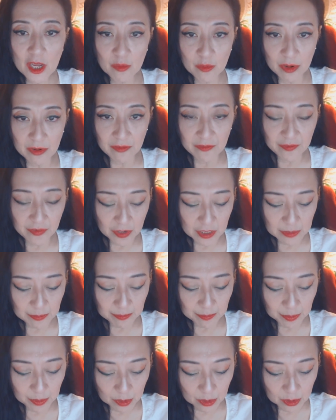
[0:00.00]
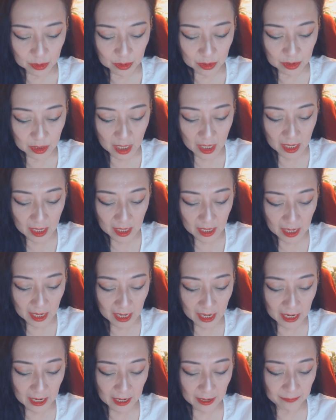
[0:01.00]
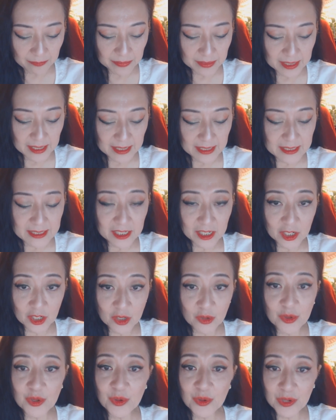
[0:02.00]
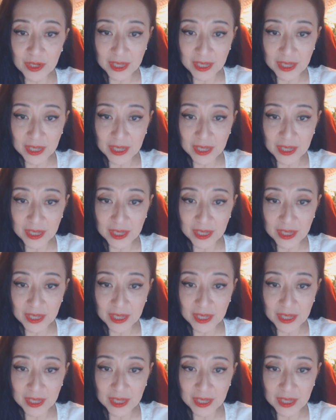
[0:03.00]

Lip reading: reverse pull, this you